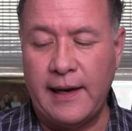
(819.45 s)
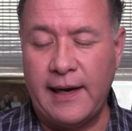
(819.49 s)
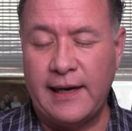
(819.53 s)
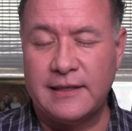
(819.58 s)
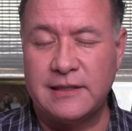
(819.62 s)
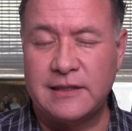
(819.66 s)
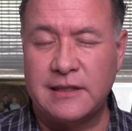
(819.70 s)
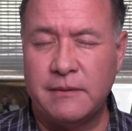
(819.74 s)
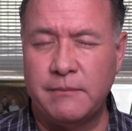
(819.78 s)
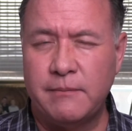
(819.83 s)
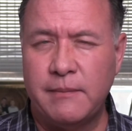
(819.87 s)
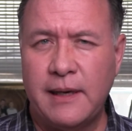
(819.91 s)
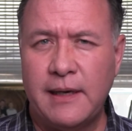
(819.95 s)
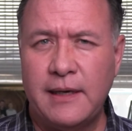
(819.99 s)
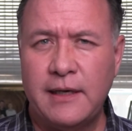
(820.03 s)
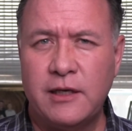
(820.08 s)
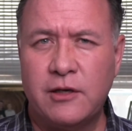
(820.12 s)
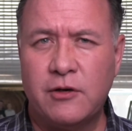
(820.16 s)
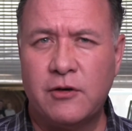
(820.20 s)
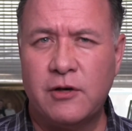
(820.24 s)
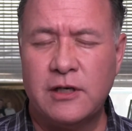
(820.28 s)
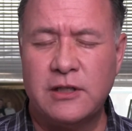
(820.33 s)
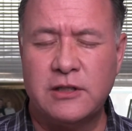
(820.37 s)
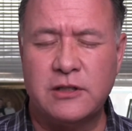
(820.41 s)
I see many
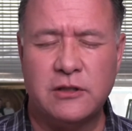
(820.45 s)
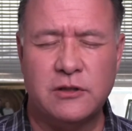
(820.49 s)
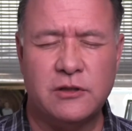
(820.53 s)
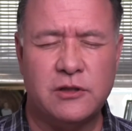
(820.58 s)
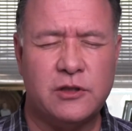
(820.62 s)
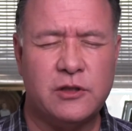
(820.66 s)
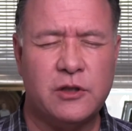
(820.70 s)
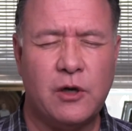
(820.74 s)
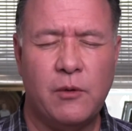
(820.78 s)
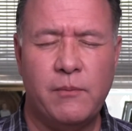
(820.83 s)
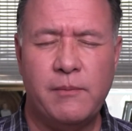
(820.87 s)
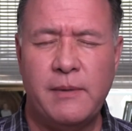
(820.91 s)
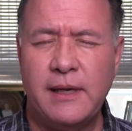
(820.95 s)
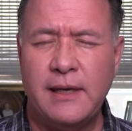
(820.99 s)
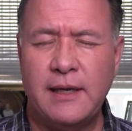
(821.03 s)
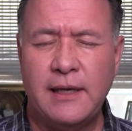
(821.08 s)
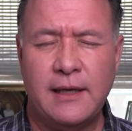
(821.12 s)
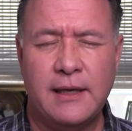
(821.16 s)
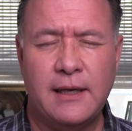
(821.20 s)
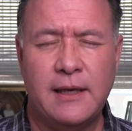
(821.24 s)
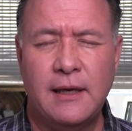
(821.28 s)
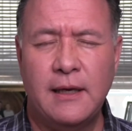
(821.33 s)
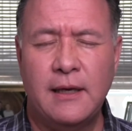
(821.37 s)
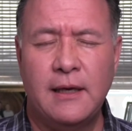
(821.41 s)
Christians, so
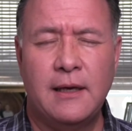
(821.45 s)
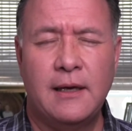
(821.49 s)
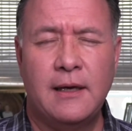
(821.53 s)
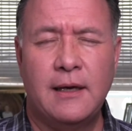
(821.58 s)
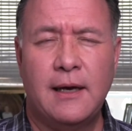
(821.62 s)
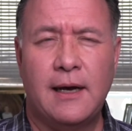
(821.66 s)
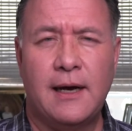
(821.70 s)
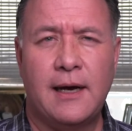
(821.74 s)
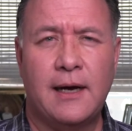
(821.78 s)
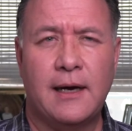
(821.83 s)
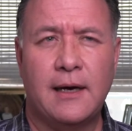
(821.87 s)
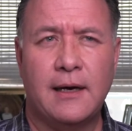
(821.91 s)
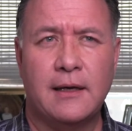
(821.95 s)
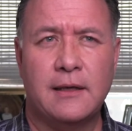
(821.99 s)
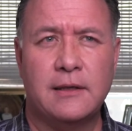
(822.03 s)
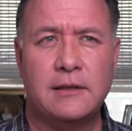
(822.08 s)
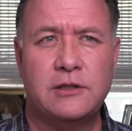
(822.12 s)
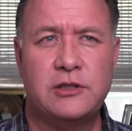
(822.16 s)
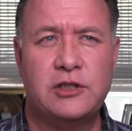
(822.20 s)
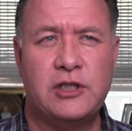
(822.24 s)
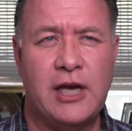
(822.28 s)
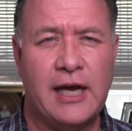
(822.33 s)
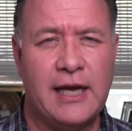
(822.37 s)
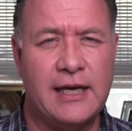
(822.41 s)
many, uh,
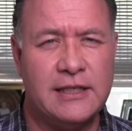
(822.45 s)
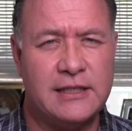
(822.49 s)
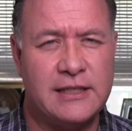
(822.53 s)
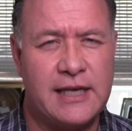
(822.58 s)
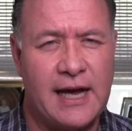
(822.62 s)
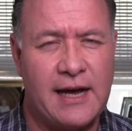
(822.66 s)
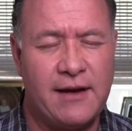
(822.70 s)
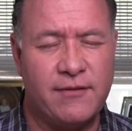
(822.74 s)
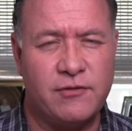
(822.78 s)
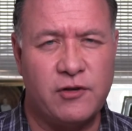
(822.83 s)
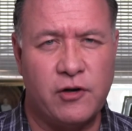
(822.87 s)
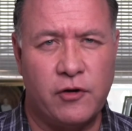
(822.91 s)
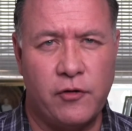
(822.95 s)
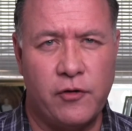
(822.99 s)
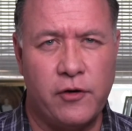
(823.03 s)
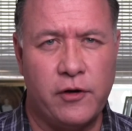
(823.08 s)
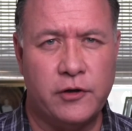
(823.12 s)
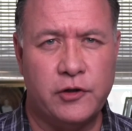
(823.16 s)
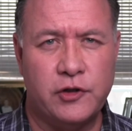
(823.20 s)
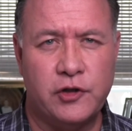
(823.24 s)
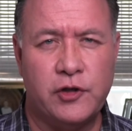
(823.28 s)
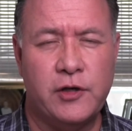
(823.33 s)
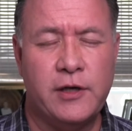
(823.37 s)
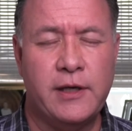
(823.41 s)
chase after their
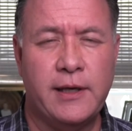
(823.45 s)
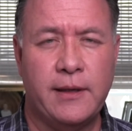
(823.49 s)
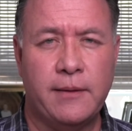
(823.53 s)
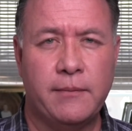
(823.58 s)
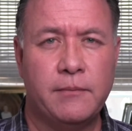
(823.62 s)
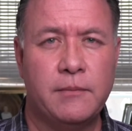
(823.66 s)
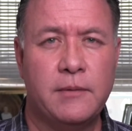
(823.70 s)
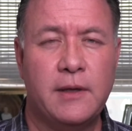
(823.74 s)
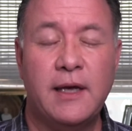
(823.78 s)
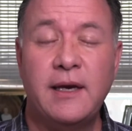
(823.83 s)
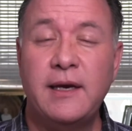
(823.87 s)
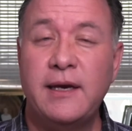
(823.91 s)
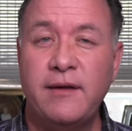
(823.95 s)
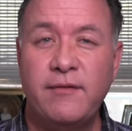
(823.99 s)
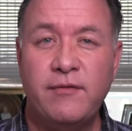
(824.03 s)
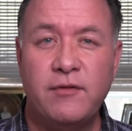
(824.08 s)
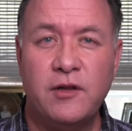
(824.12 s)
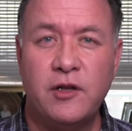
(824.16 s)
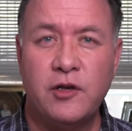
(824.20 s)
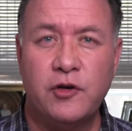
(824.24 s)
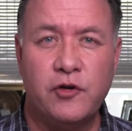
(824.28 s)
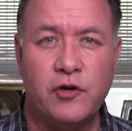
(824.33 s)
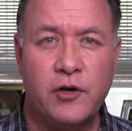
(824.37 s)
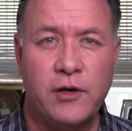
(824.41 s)
dream and even
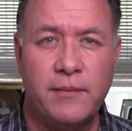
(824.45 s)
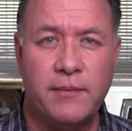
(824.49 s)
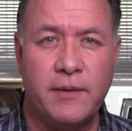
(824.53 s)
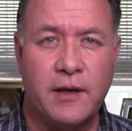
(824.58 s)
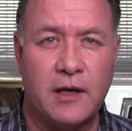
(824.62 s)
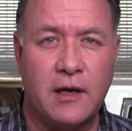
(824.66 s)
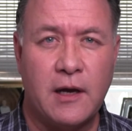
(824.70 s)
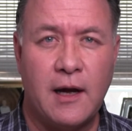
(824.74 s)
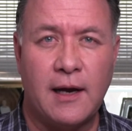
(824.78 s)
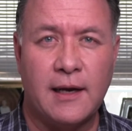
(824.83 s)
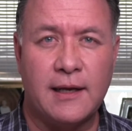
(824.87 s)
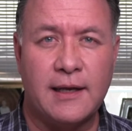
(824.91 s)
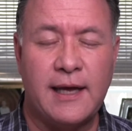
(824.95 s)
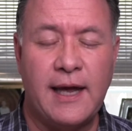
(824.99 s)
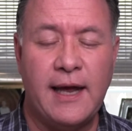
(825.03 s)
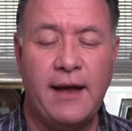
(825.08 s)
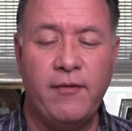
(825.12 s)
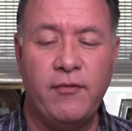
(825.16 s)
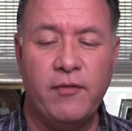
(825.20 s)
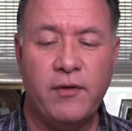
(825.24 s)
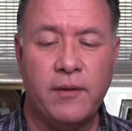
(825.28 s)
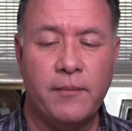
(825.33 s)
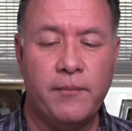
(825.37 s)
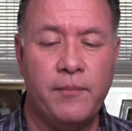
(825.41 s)
the dream that God
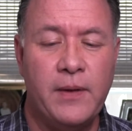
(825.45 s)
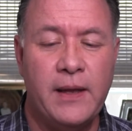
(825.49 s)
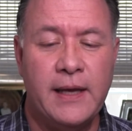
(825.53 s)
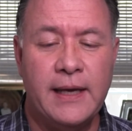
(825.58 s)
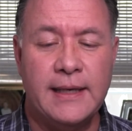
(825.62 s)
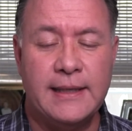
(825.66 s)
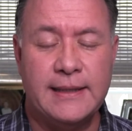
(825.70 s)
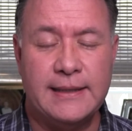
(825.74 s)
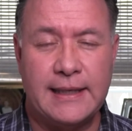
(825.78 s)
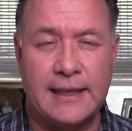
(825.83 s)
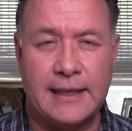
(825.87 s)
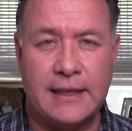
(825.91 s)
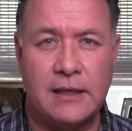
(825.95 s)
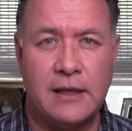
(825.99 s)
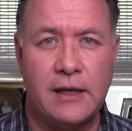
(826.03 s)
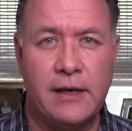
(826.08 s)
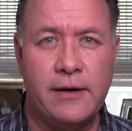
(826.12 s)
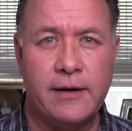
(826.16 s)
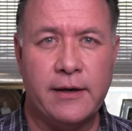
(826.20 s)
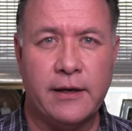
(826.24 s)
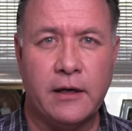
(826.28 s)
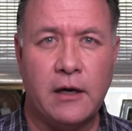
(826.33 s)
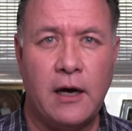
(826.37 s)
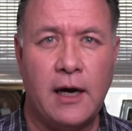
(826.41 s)
gave them,
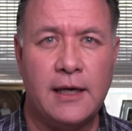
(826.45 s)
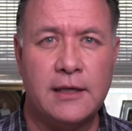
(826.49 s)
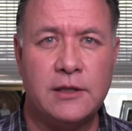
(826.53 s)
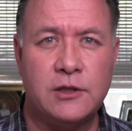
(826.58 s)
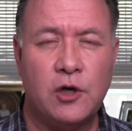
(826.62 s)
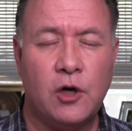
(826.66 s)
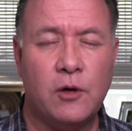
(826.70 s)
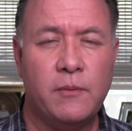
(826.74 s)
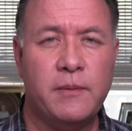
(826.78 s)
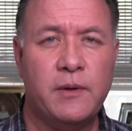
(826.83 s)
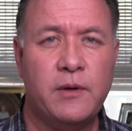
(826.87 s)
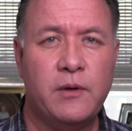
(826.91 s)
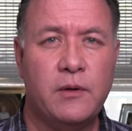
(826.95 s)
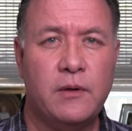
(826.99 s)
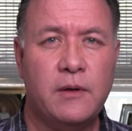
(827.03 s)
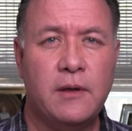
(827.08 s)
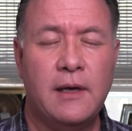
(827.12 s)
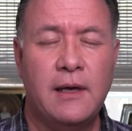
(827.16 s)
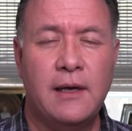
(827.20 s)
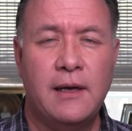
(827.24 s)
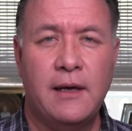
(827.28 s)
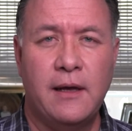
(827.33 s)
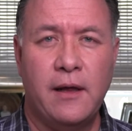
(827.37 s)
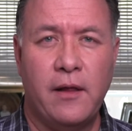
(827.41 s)
declaring, God told me
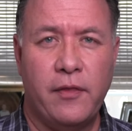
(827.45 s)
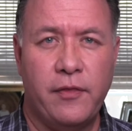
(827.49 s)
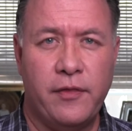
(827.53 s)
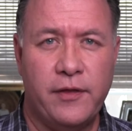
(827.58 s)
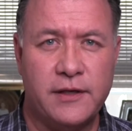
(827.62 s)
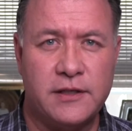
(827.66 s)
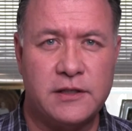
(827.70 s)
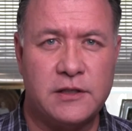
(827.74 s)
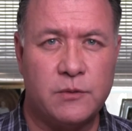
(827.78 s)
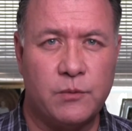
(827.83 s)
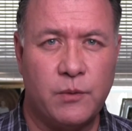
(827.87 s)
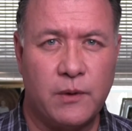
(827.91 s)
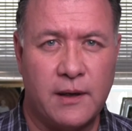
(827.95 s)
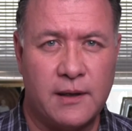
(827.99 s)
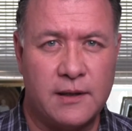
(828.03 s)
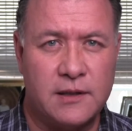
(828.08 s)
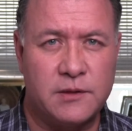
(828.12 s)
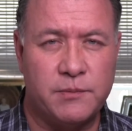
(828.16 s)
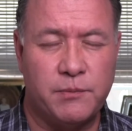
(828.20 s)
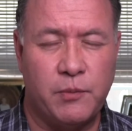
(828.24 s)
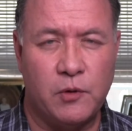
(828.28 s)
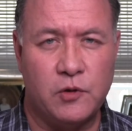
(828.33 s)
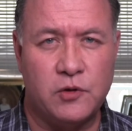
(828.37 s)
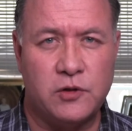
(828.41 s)
this is what I'm
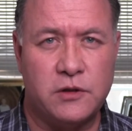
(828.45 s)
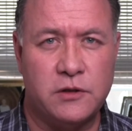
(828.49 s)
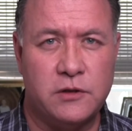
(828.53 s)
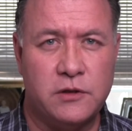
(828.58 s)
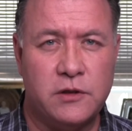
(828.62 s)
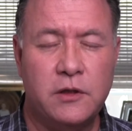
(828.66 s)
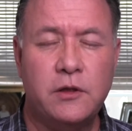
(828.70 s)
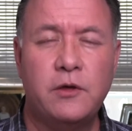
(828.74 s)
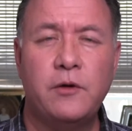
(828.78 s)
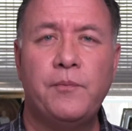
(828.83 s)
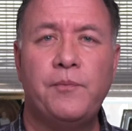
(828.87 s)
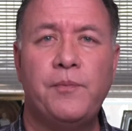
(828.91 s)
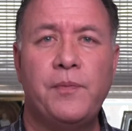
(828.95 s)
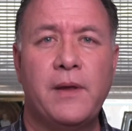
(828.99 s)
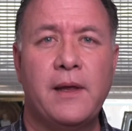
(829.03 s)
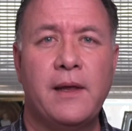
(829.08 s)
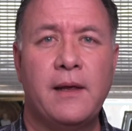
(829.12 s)
supposed to do,